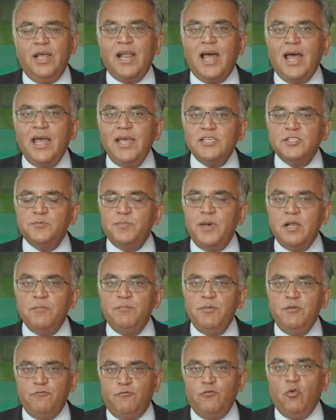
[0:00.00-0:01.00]
And I
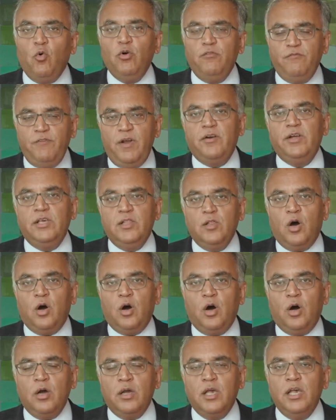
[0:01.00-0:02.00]
expect before very
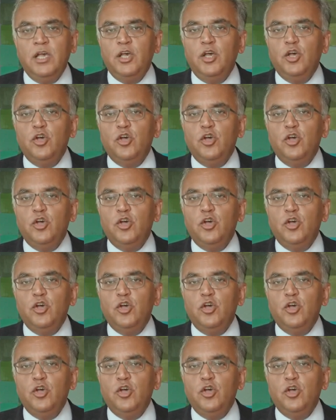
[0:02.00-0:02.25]
long,